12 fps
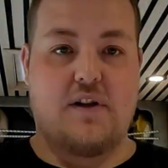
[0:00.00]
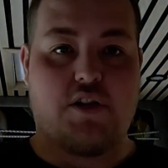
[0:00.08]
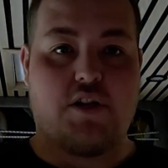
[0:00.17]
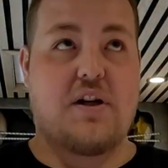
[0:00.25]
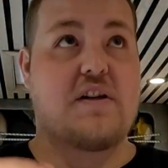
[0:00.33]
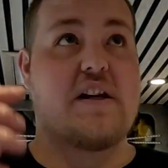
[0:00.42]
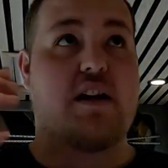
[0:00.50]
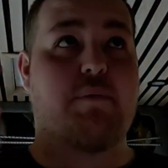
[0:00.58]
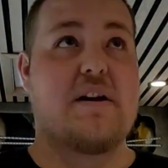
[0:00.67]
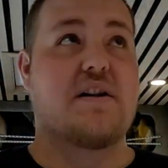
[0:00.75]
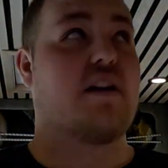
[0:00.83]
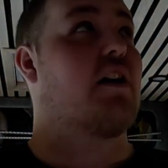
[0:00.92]
you can see it
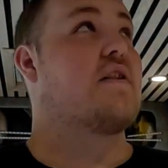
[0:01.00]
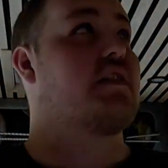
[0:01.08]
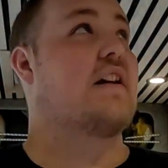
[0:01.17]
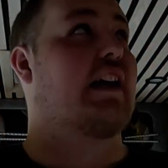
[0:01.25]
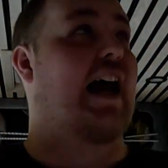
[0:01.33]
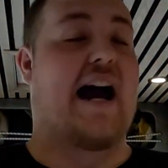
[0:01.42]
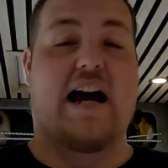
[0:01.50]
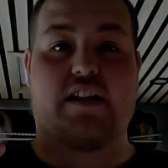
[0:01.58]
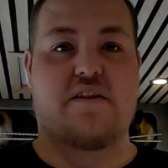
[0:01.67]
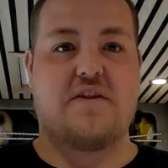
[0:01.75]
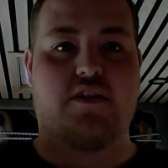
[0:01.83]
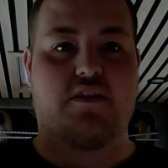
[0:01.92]
basically goes into like a
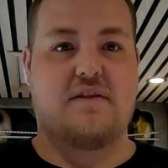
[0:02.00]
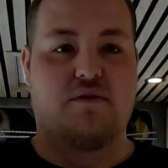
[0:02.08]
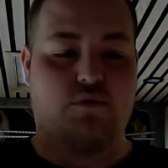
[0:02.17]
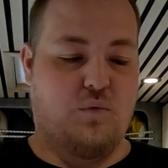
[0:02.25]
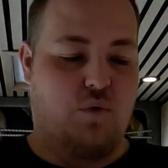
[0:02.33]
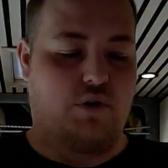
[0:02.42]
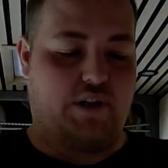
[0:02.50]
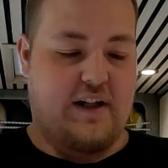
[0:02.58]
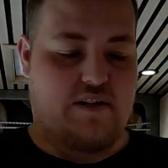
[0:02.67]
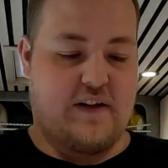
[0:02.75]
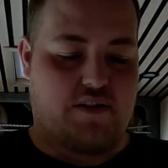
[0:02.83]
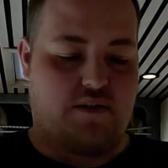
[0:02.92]
hazard warning
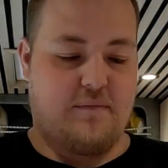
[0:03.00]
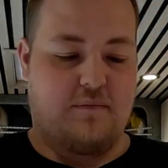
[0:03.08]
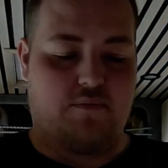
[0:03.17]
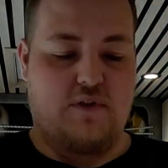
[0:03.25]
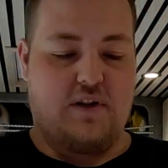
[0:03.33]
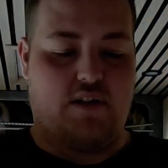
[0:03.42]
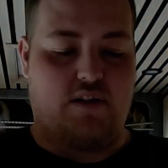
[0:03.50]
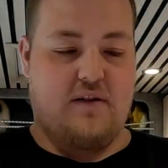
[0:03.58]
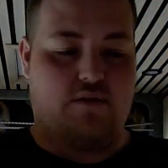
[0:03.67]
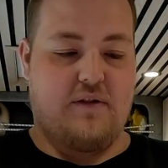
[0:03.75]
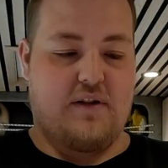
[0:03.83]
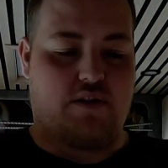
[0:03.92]
system,
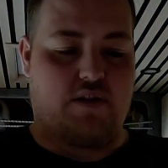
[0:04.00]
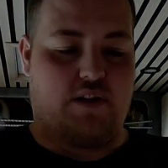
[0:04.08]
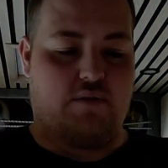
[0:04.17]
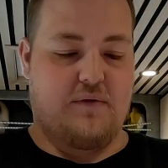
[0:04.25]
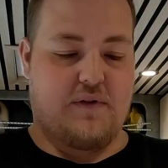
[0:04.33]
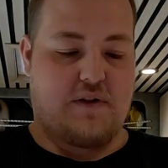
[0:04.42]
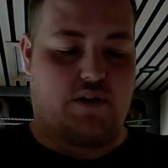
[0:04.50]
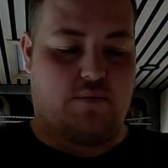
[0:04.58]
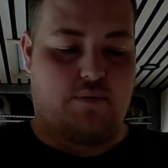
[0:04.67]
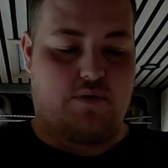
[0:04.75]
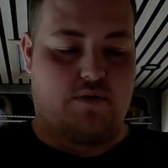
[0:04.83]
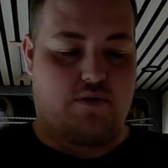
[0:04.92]
which I will stop
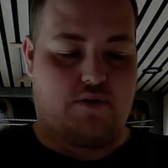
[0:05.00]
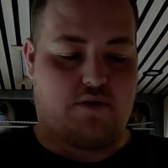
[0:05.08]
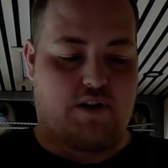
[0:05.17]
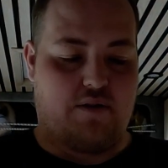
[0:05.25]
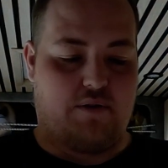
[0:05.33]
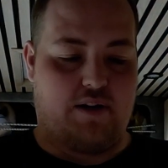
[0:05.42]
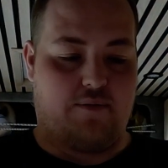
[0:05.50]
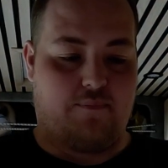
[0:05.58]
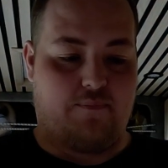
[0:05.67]
straight away.